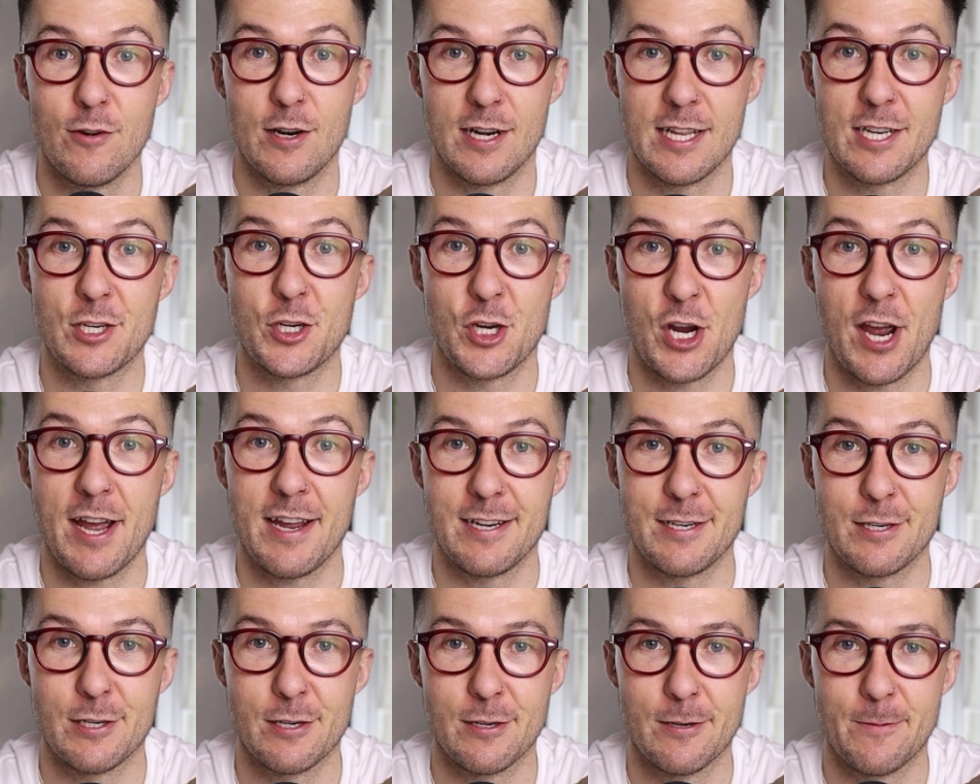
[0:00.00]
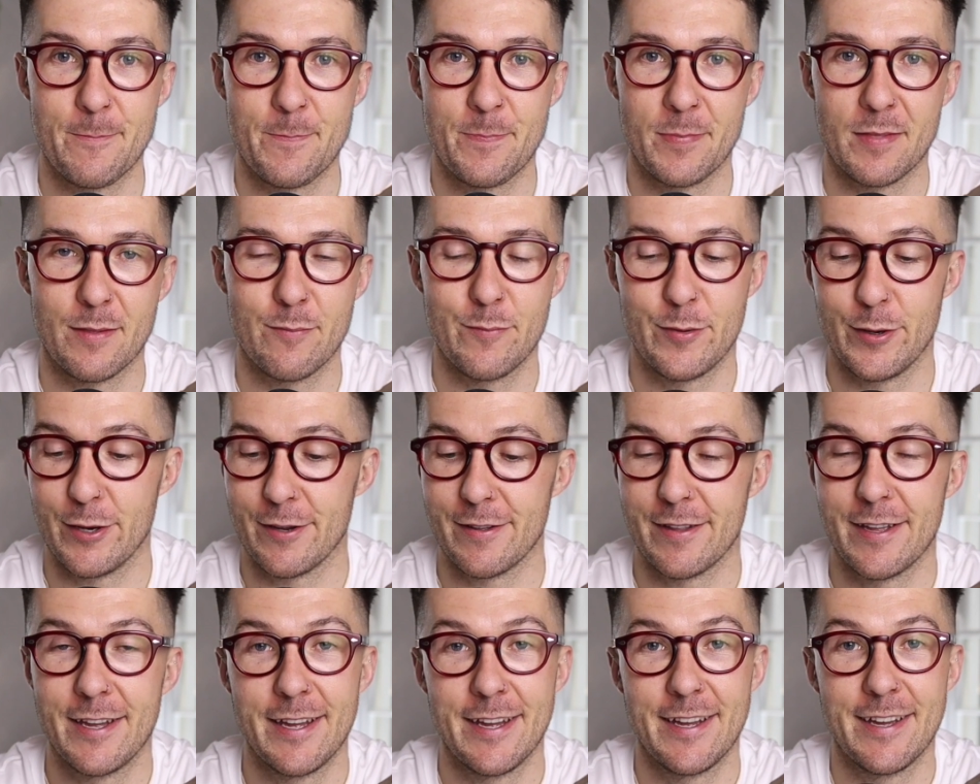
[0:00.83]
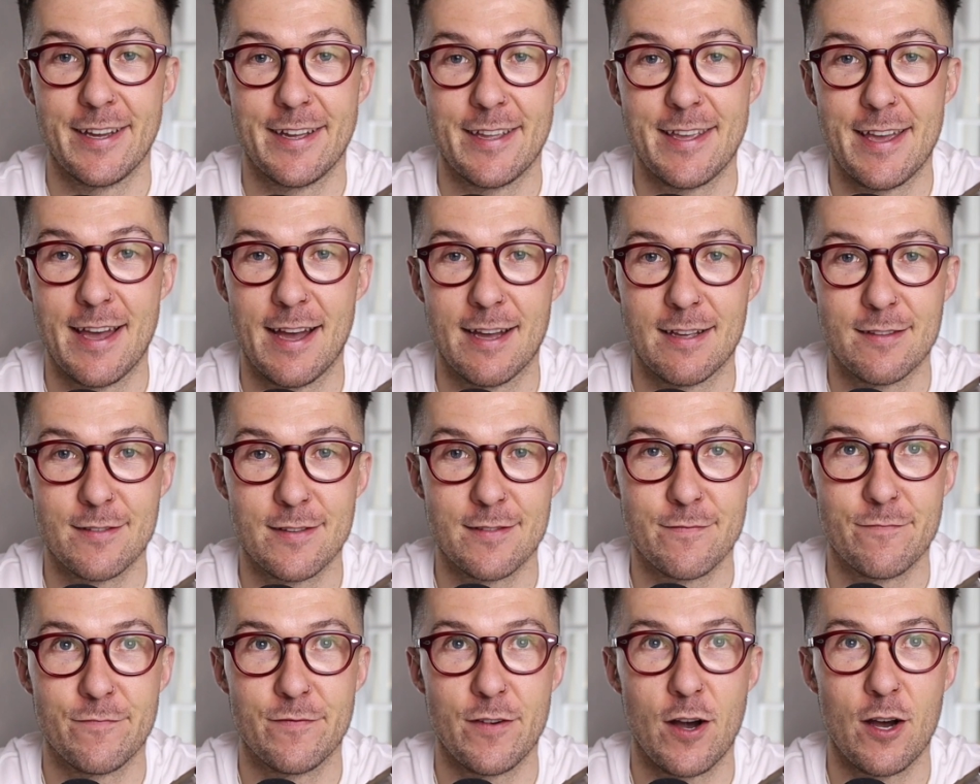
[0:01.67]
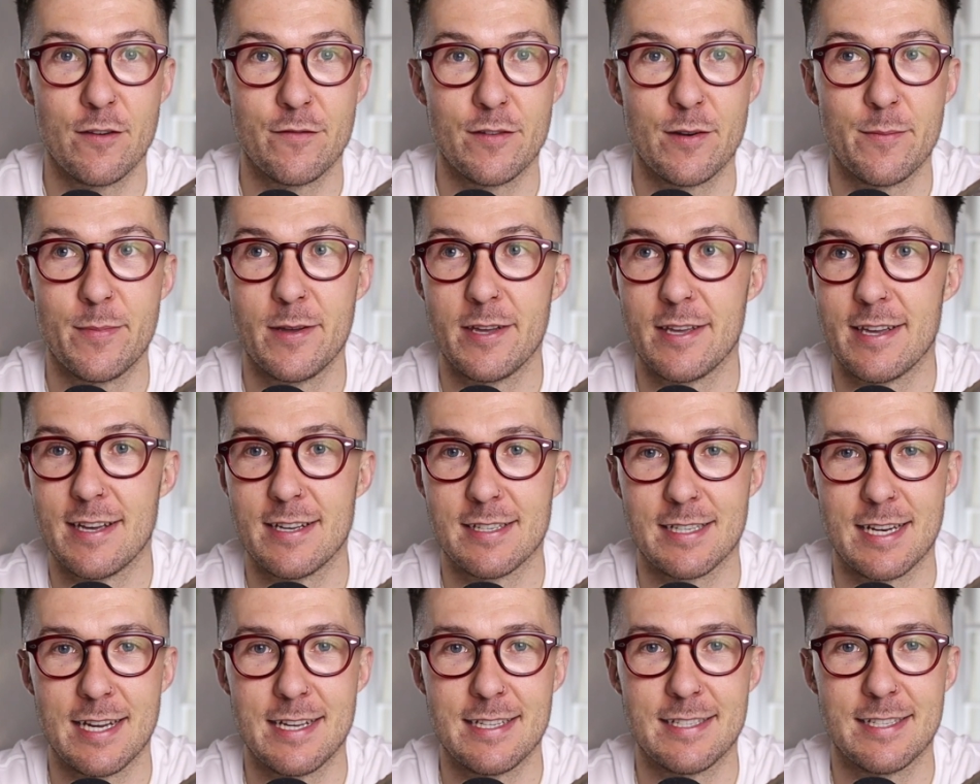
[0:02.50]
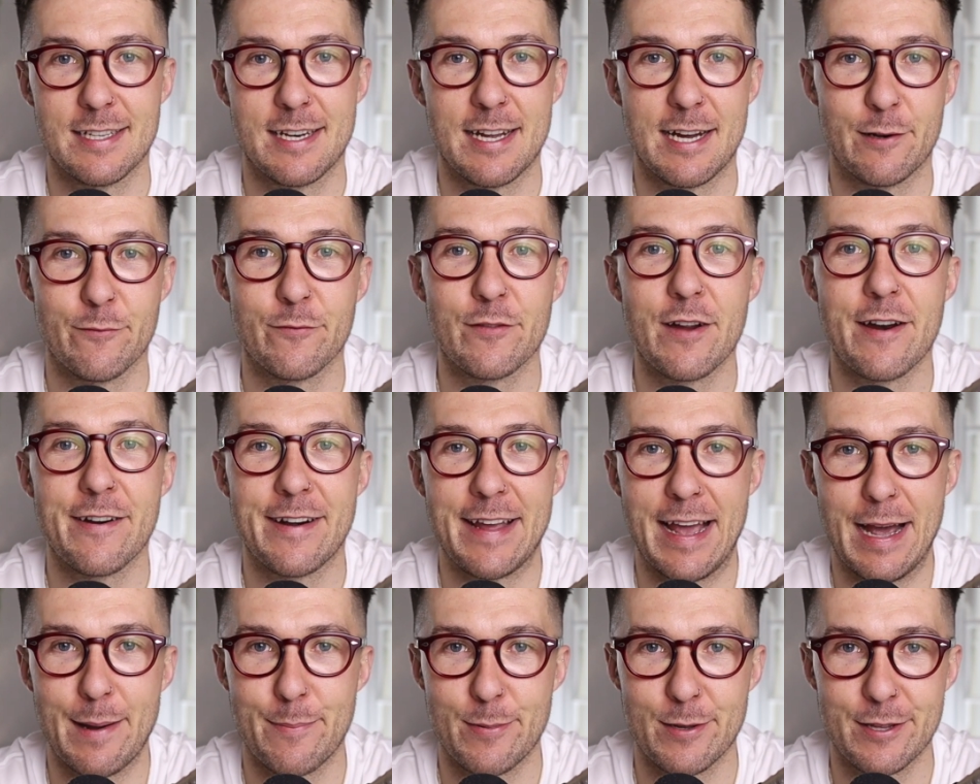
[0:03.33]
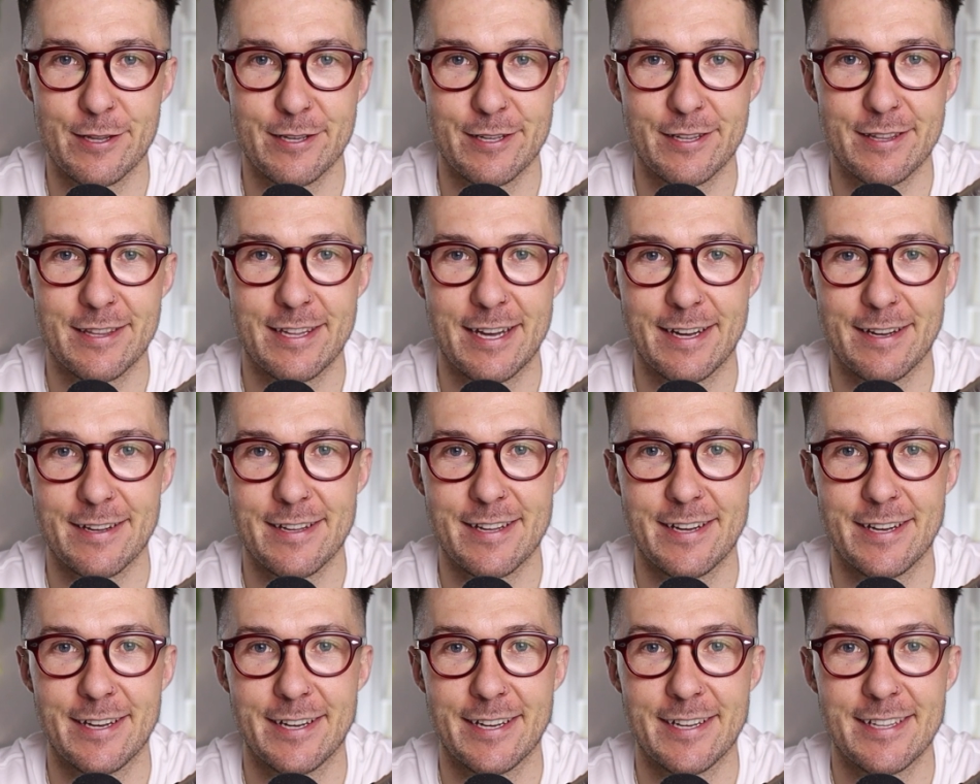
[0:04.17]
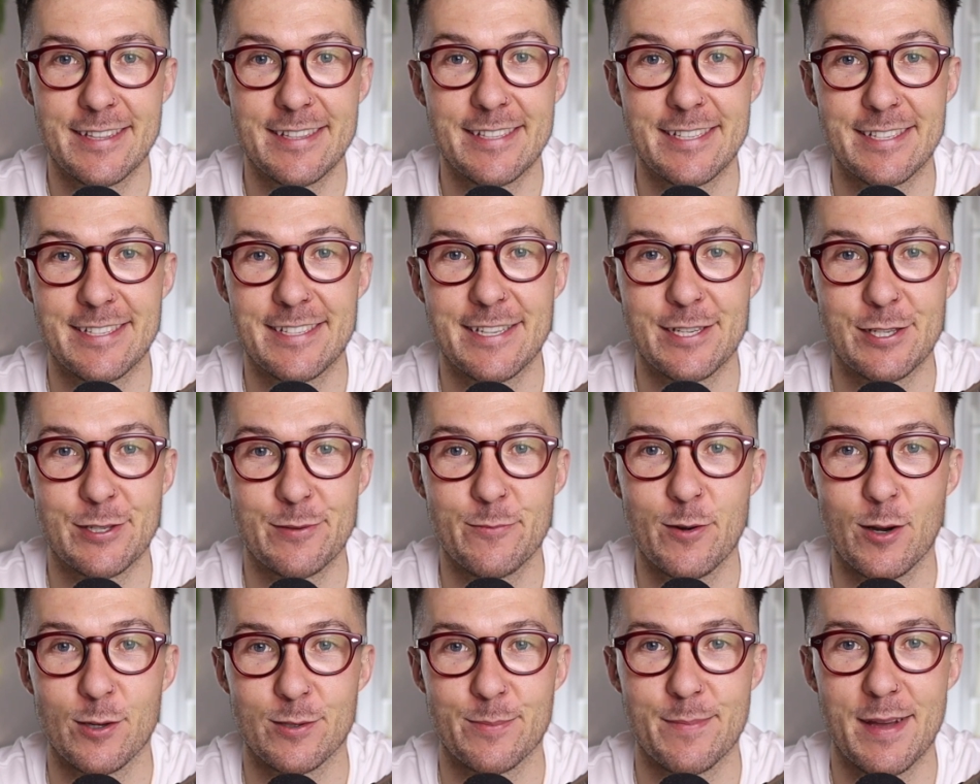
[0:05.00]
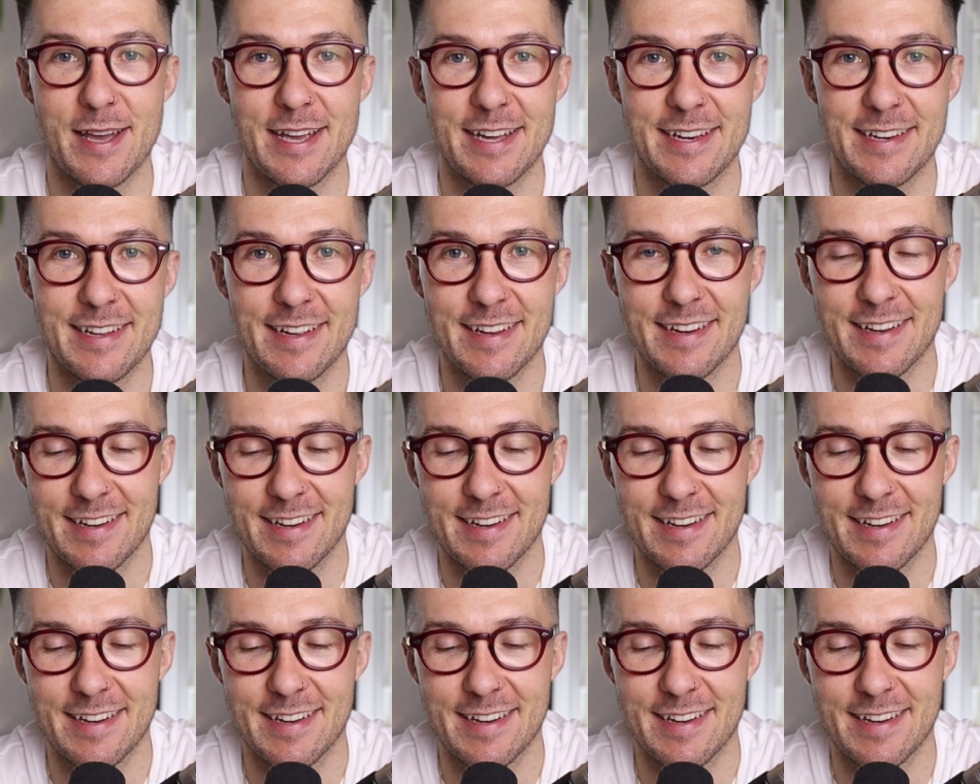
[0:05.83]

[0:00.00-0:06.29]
really change. But yes, 5 and a bit years later now, very happy that decision was made.